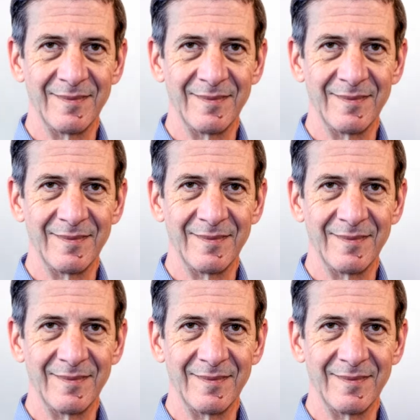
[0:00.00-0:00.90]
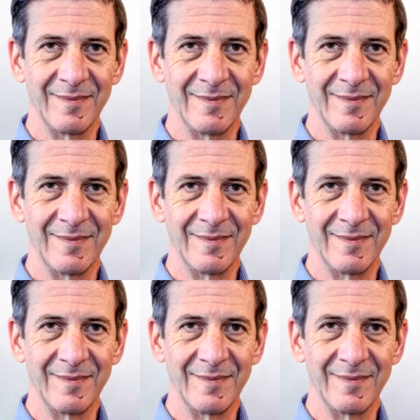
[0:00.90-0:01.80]

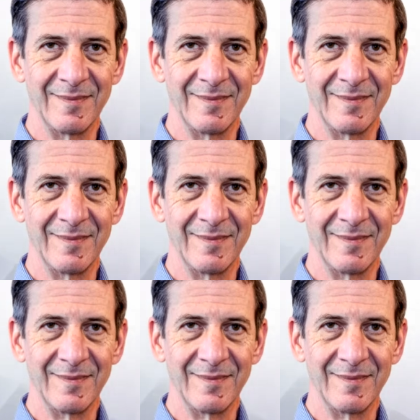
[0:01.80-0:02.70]
(no one is talking)